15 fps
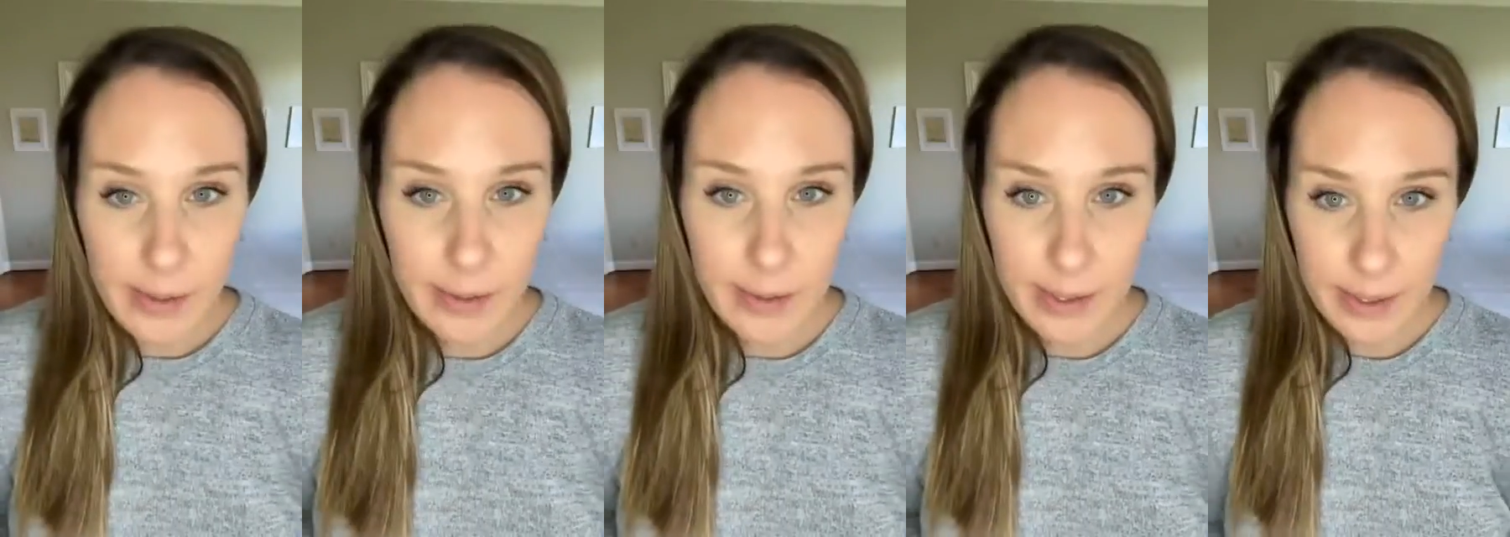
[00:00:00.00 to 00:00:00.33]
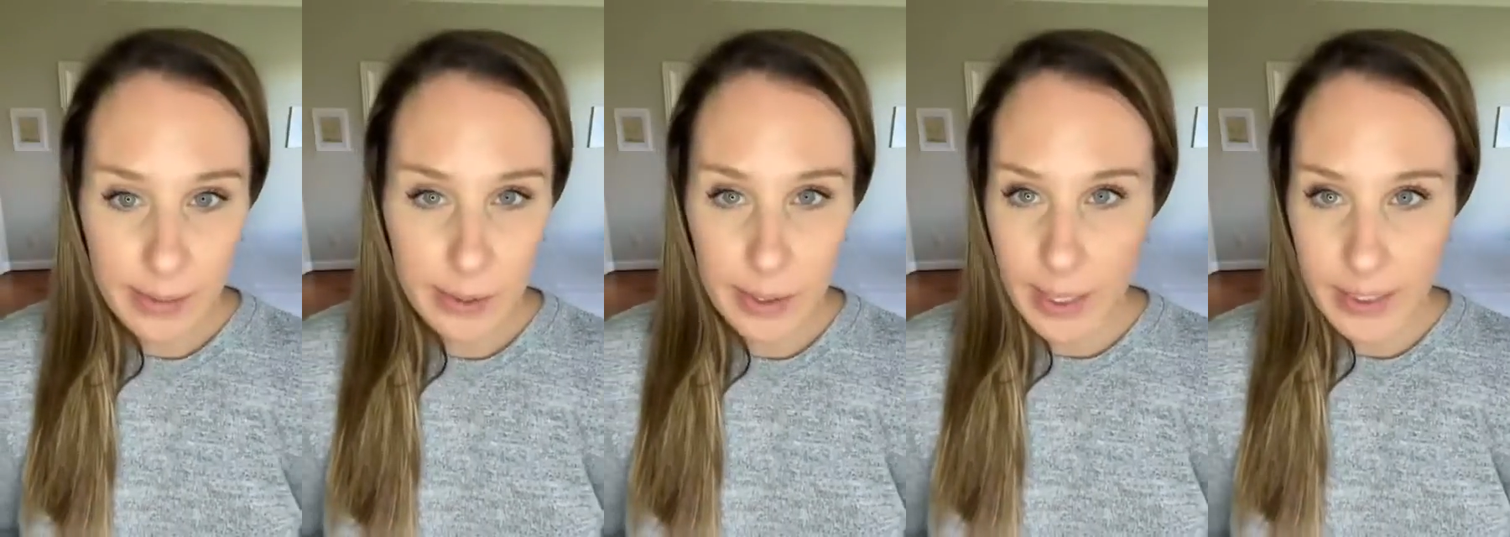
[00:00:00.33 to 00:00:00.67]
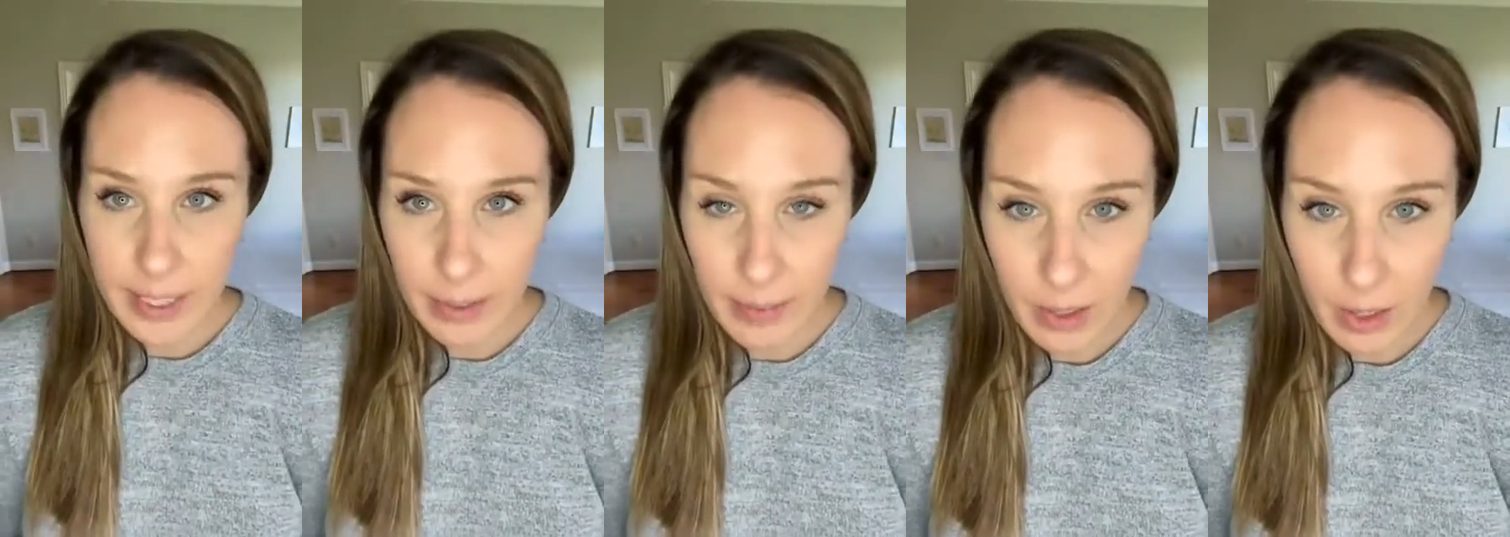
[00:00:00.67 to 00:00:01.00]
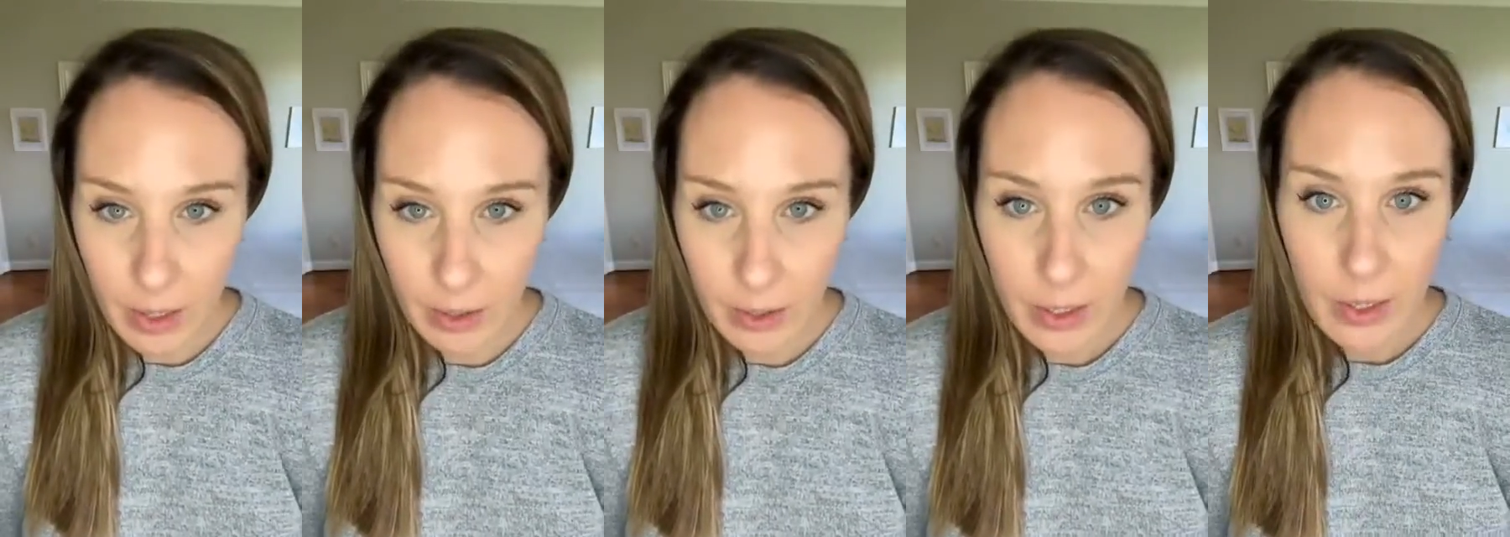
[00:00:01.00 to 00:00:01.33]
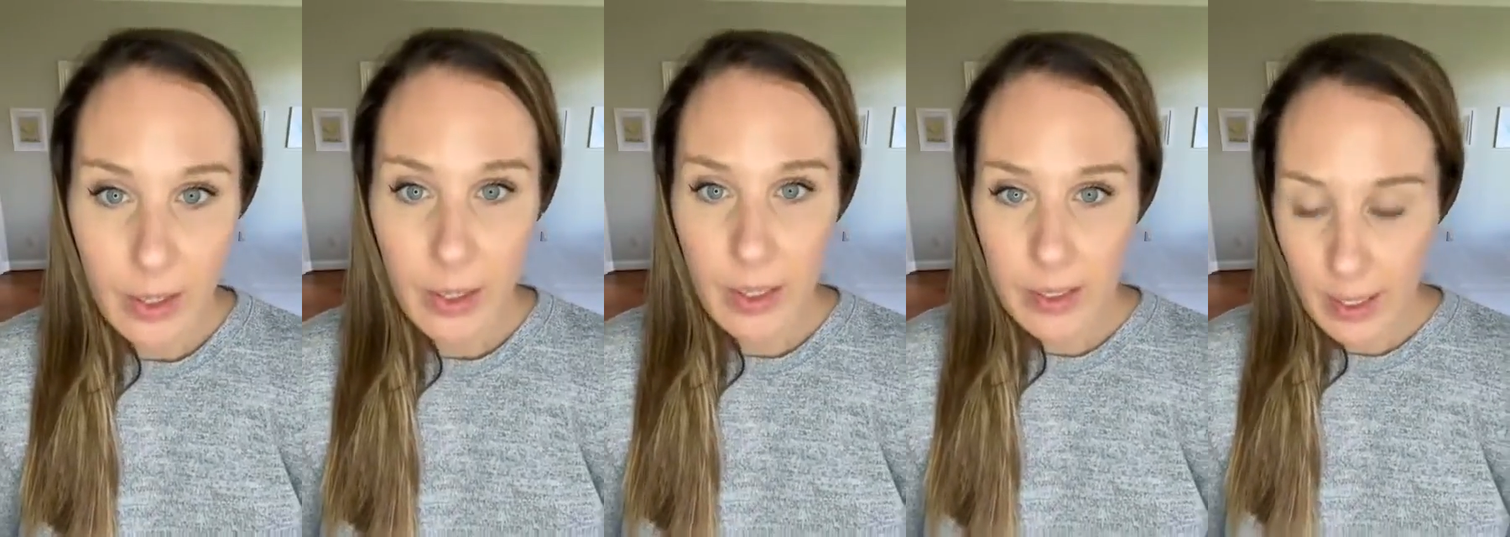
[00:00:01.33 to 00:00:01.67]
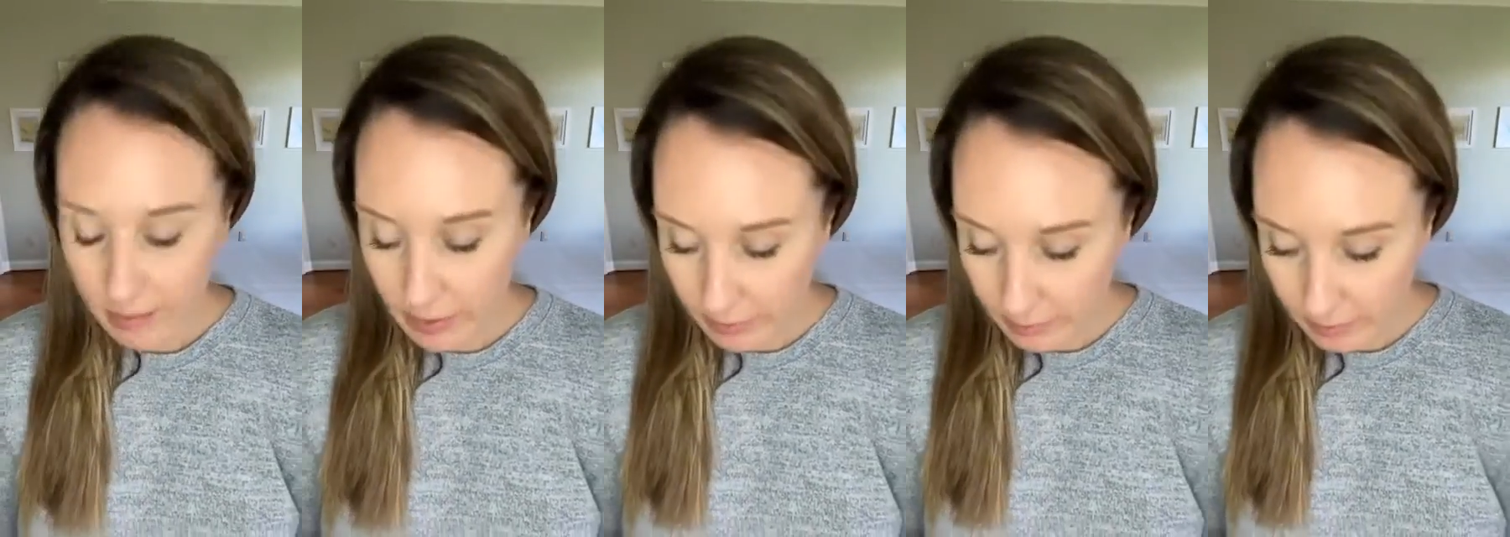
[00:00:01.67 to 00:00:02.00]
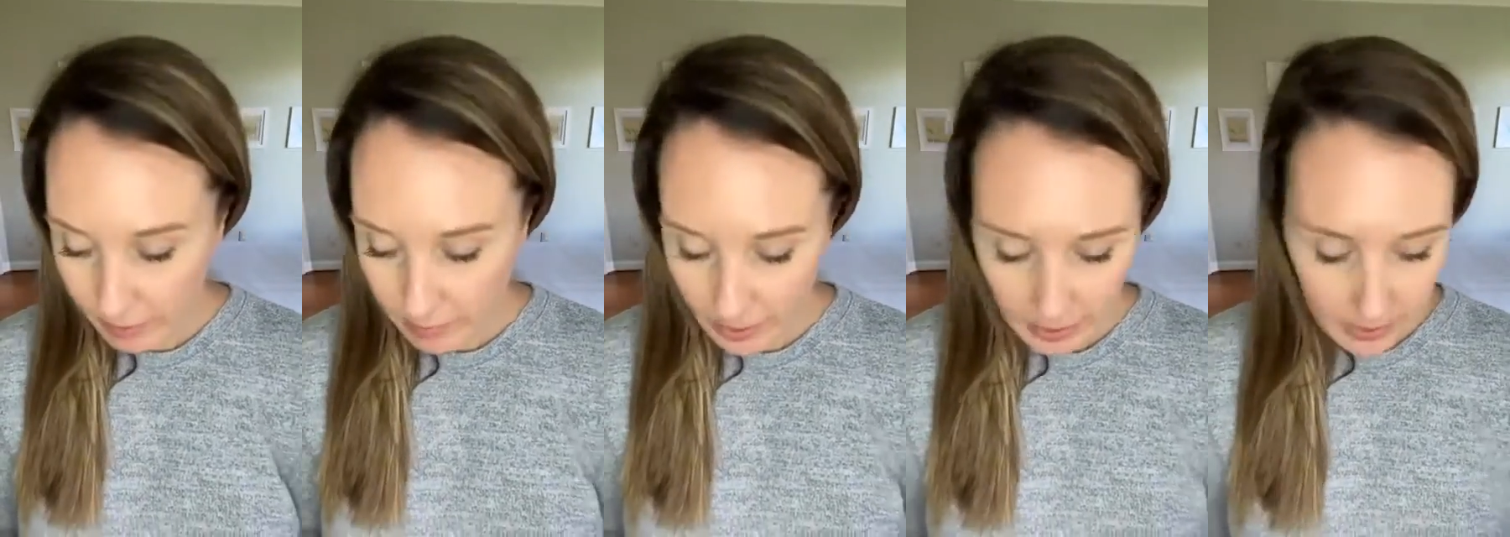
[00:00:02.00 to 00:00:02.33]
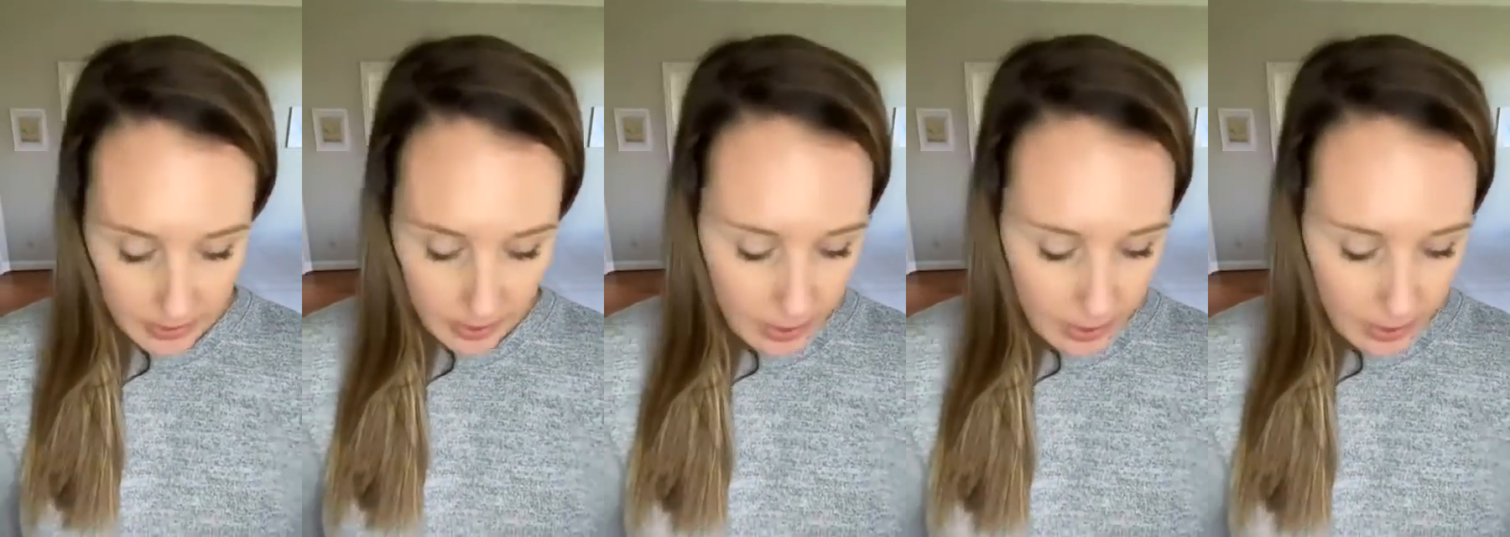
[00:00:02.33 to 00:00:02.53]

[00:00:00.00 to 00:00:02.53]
It will not take me long, because I have to leave in 5 minutes.